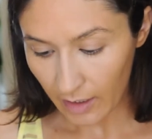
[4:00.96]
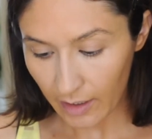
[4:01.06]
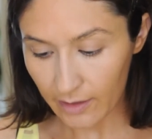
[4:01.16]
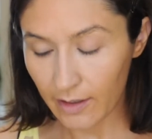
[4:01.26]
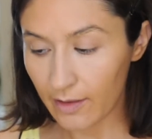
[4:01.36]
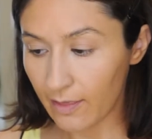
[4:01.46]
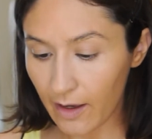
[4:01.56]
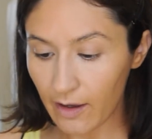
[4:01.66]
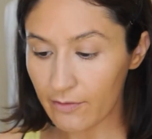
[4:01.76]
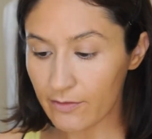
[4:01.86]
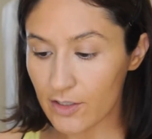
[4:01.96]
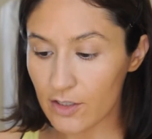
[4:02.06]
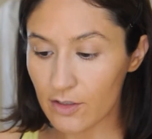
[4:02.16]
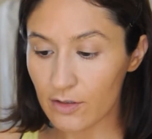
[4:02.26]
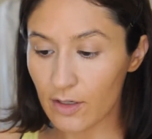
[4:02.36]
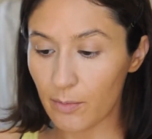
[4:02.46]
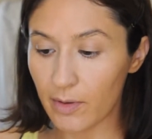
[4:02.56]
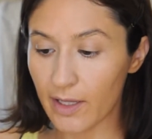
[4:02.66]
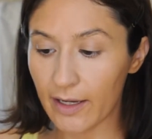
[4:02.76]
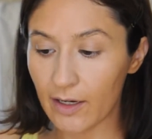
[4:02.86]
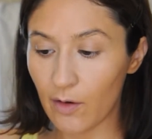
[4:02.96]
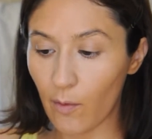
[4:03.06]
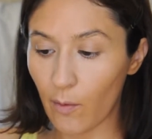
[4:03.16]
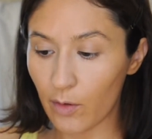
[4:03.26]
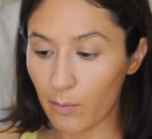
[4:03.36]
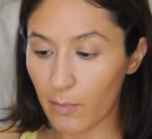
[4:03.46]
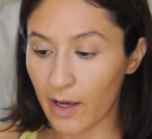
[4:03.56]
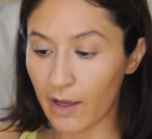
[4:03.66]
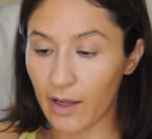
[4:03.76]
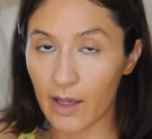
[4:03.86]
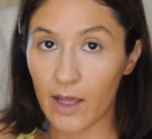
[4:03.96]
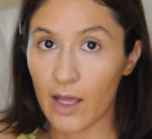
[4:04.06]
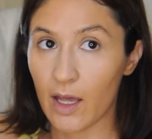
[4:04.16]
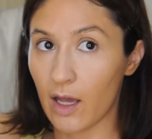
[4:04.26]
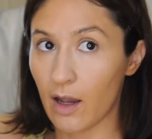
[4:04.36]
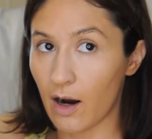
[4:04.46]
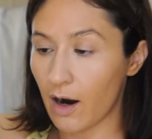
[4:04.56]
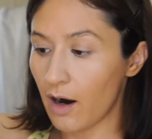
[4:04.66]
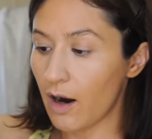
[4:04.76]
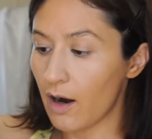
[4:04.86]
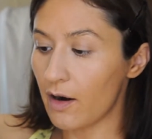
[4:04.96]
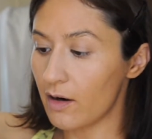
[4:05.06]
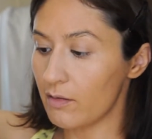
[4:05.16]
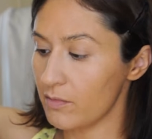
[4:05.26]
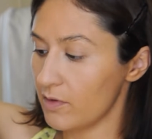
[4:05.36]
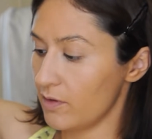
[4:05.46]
and I love to apply it on my arm.